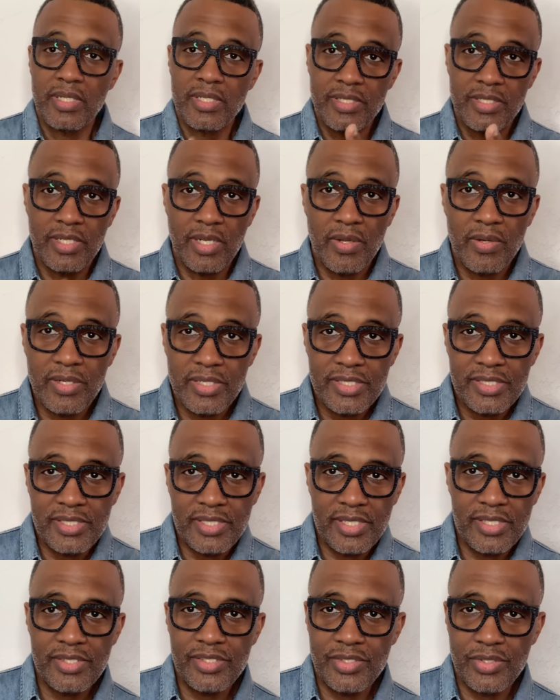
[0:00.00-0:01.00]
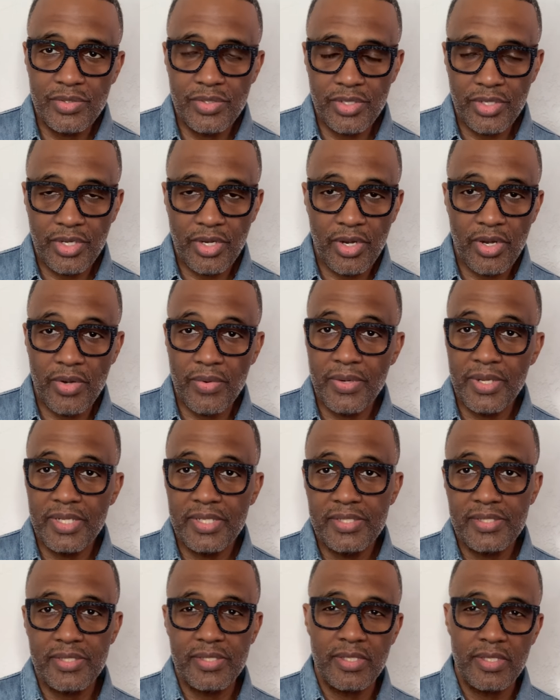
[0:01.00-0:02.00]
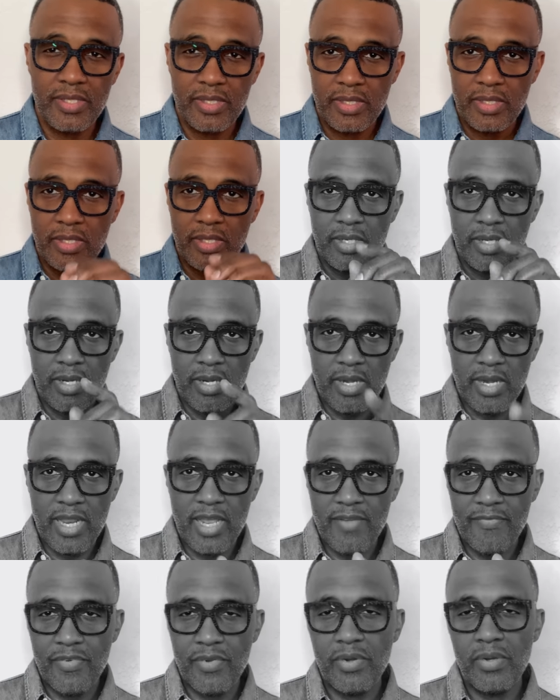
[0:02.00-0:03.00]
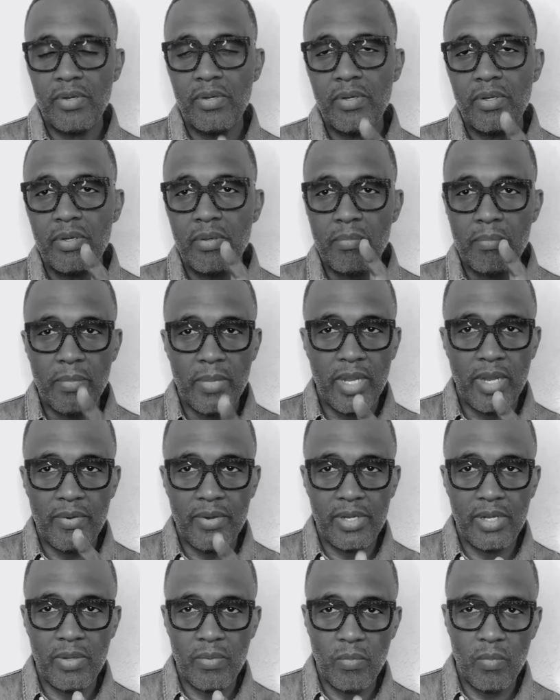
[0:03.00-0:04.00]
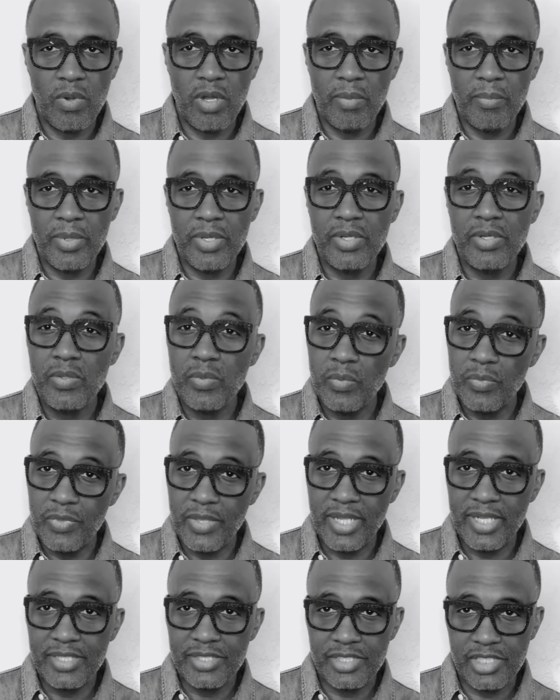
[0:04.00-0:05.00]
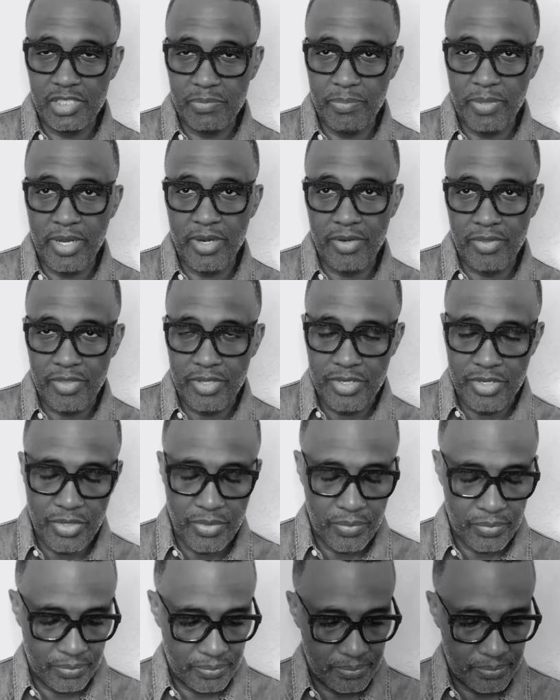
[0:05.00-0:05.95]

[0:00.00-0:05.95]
Condolences to the Currys. Never marry a woman who thinks she's better than you.